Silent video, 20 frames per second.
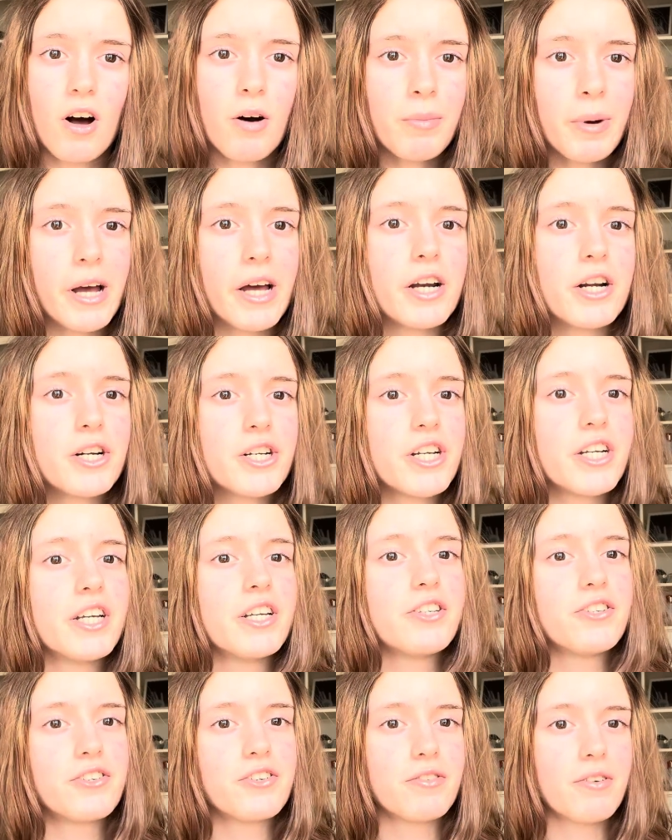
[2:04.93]
all my energy
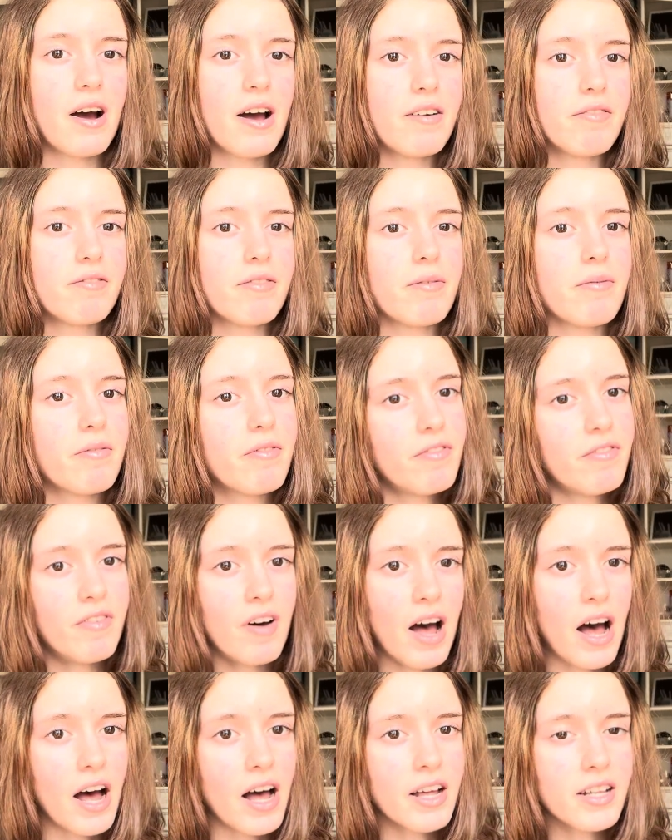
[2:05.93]
is derived from
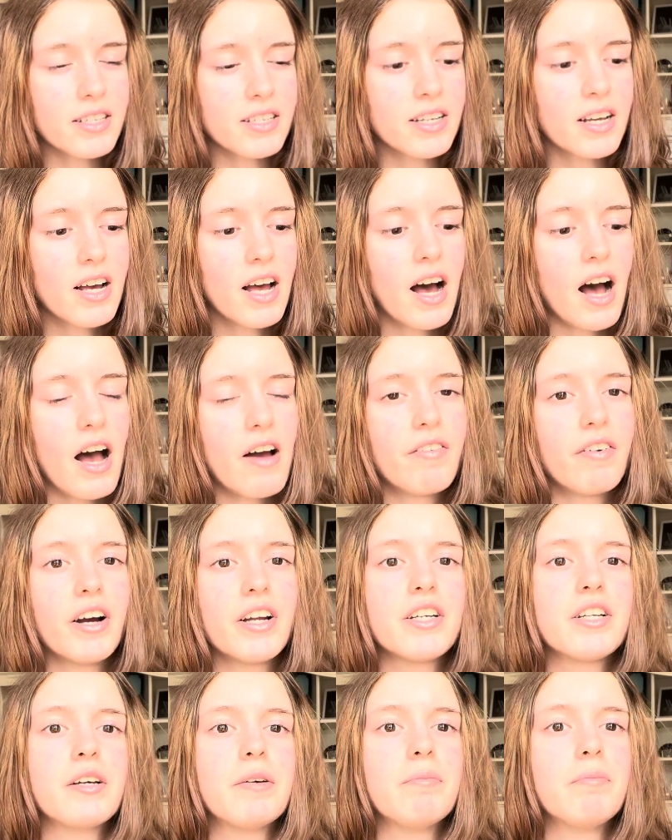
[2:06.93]
fat, I
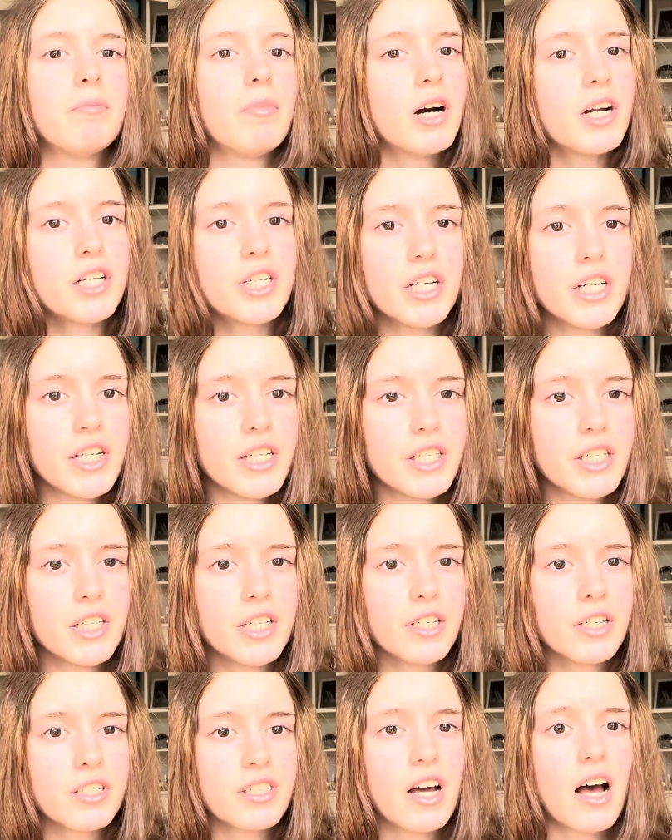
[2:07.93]
find it much
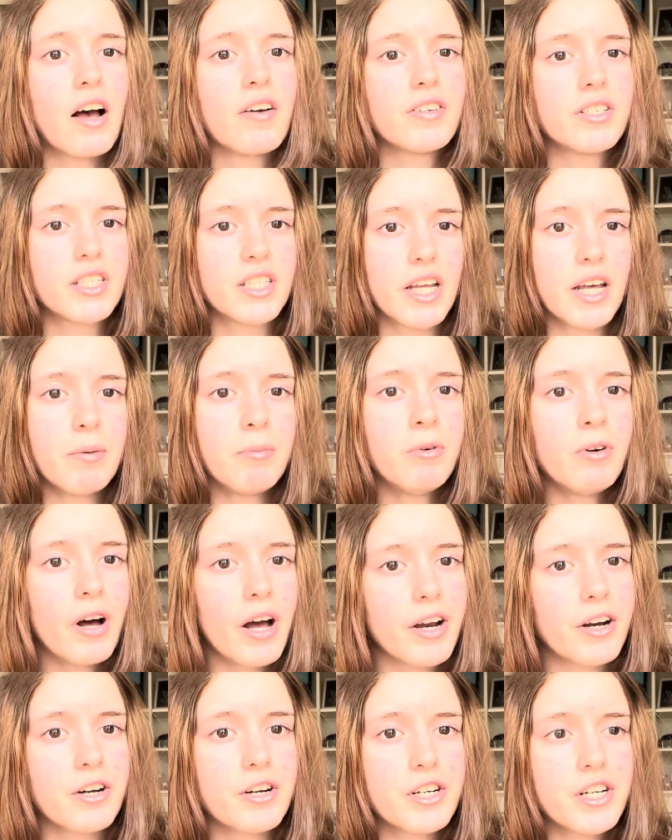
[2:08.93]
easier to have stable
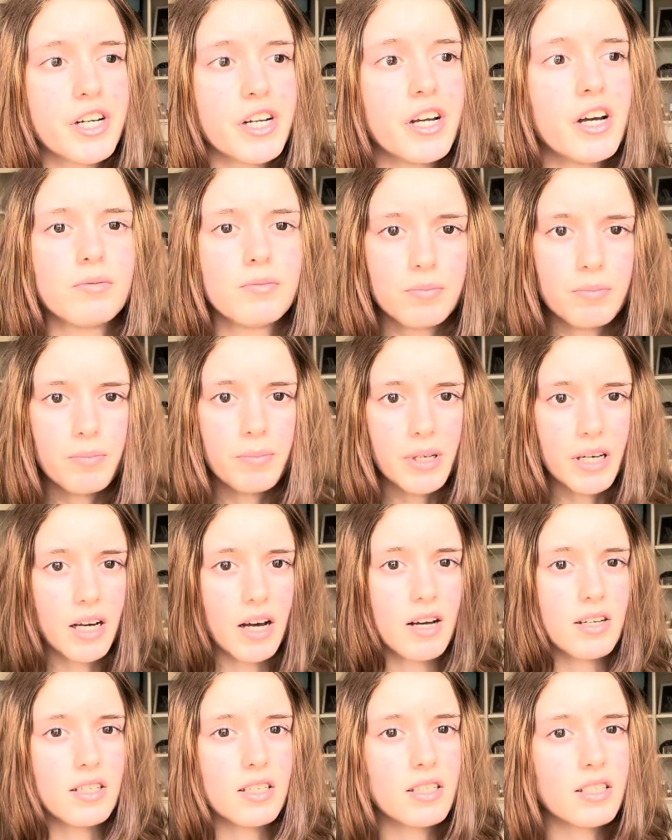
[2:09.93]
energy,
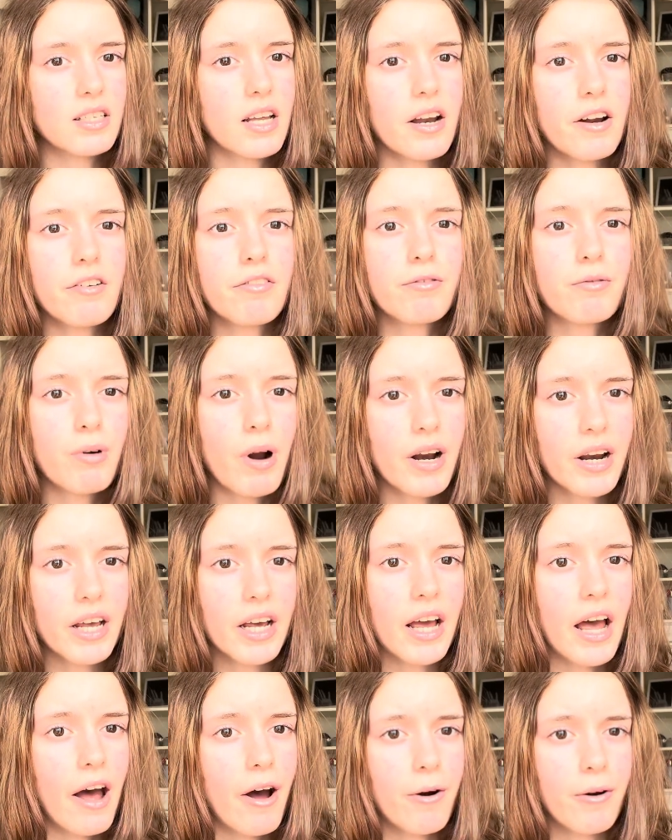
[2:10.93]
because instead of
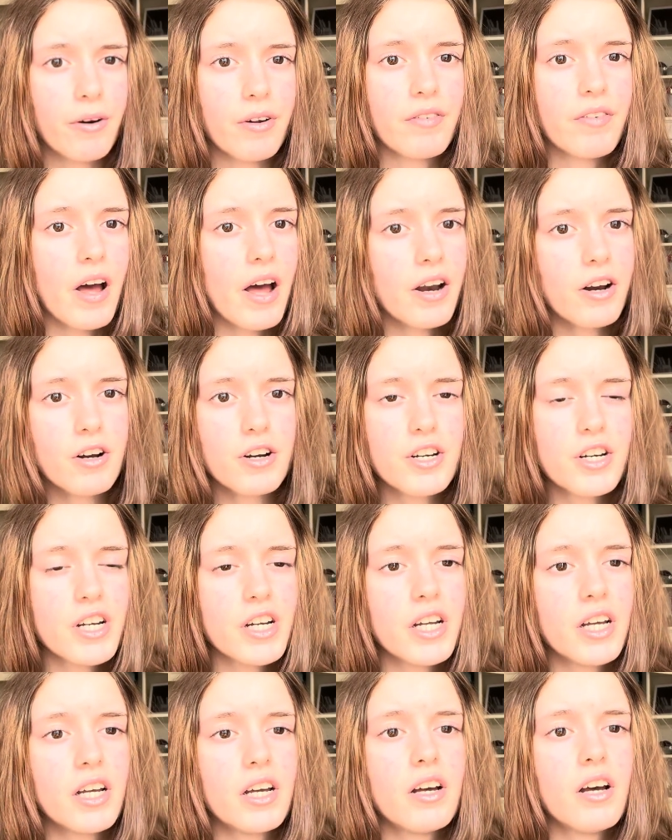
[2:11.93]
running out of
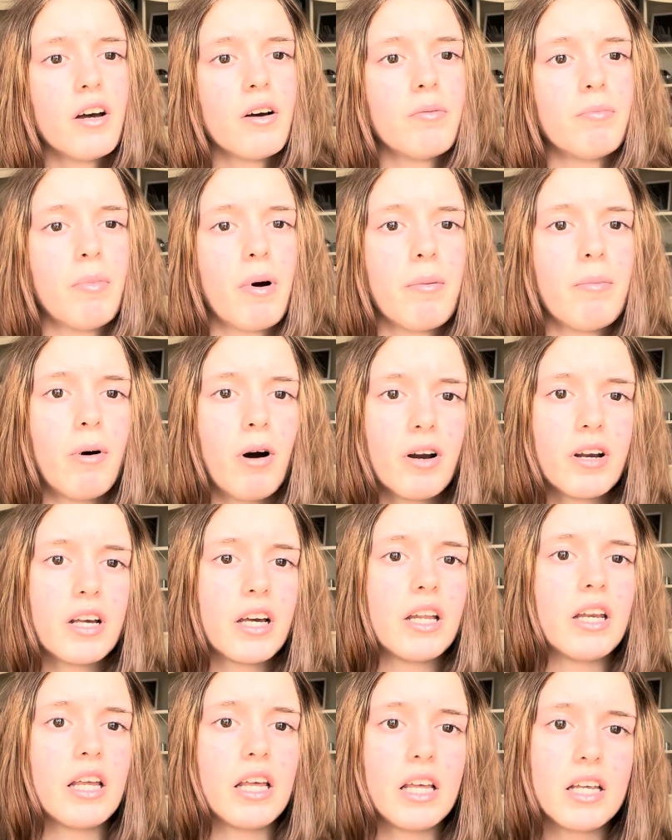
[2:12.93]
energy, my body
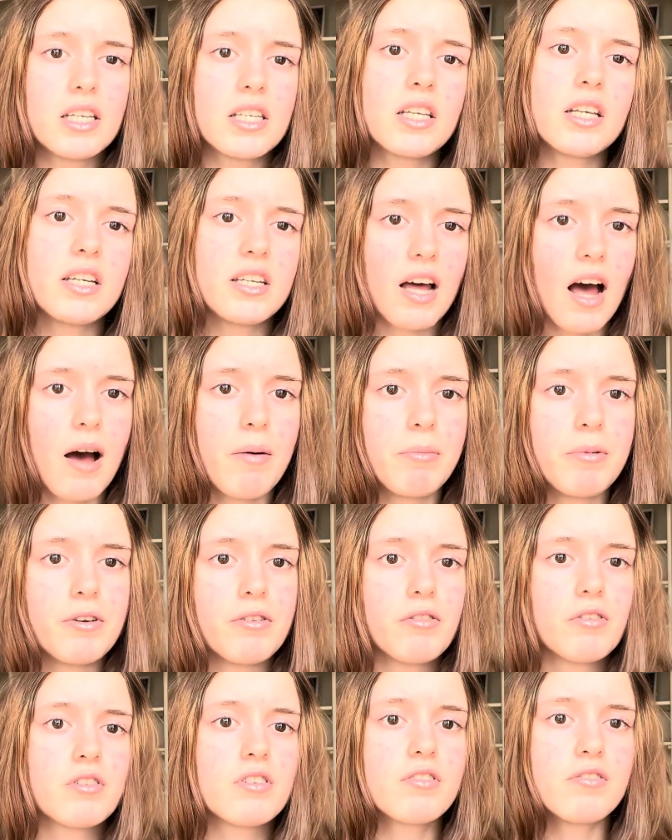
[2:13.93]
can easily tap into
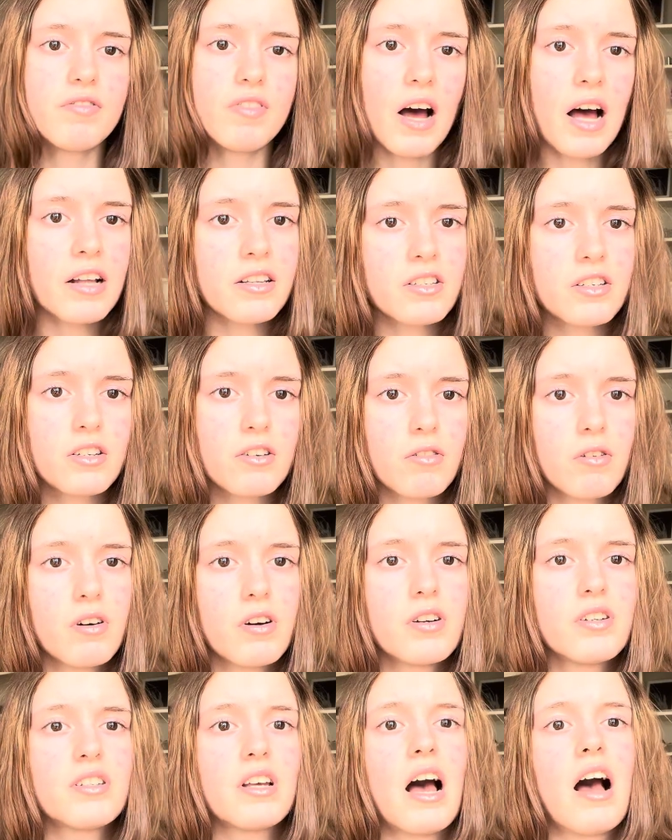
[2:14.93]
its fat
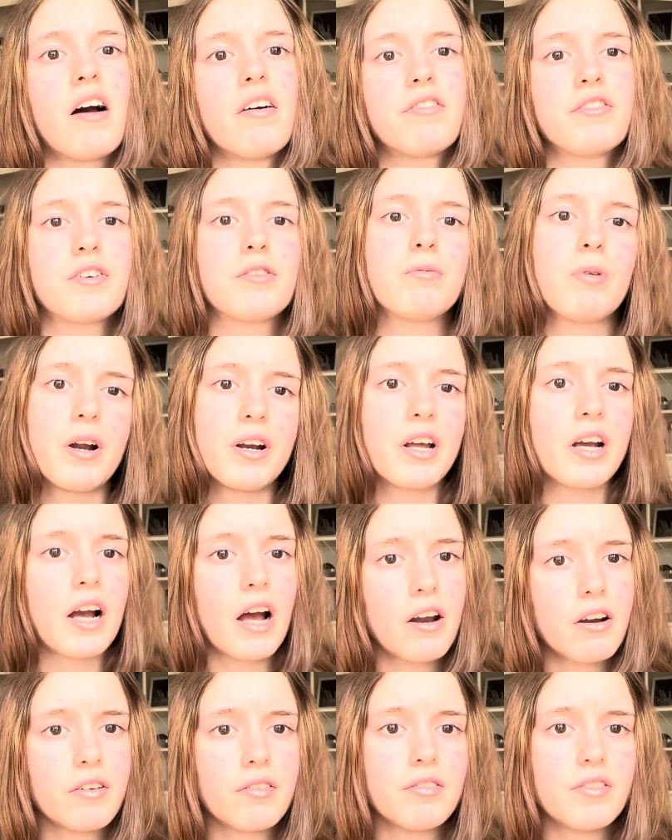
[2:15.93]
stores after running
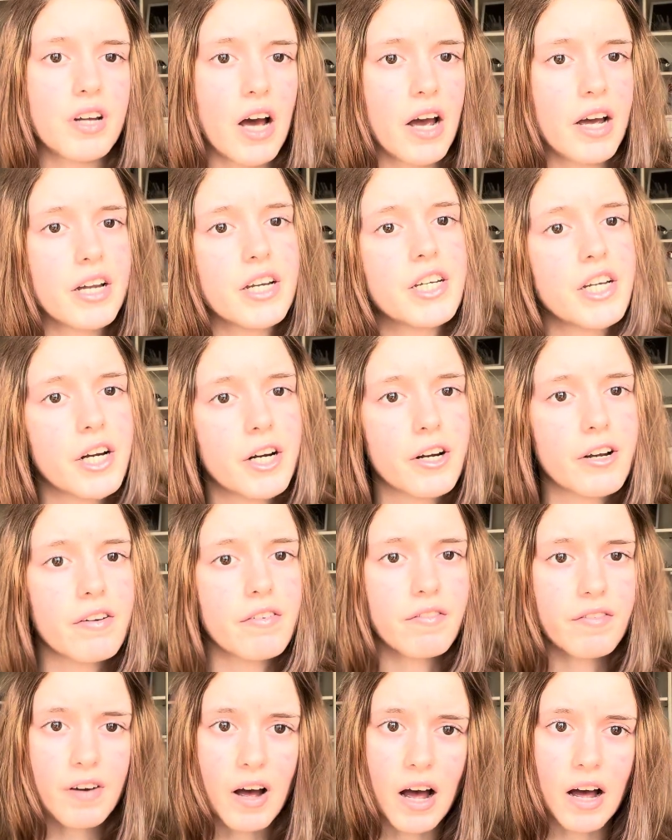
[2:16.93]
out of dietary
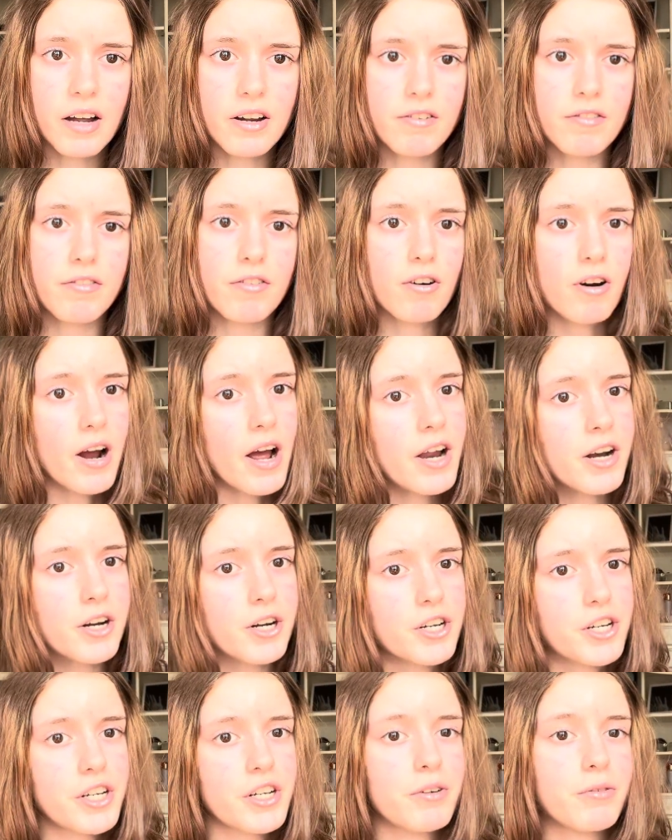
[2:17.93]
fat for
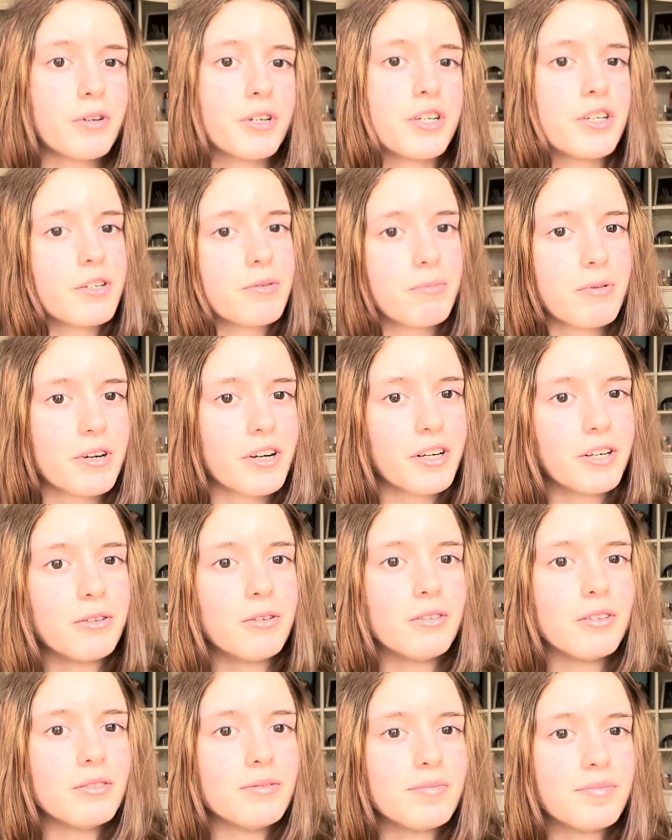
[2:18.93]
energy, which is pretty
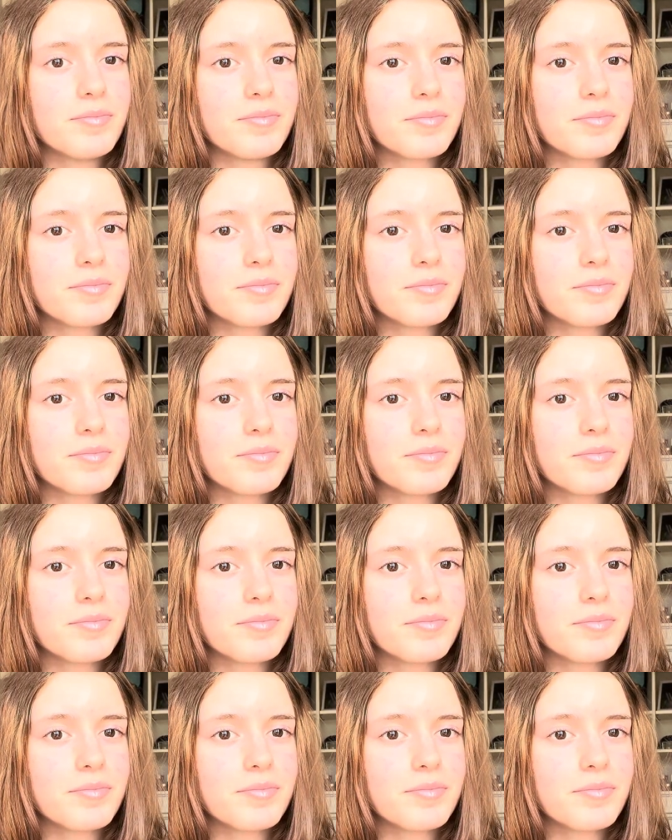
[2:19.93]
cool.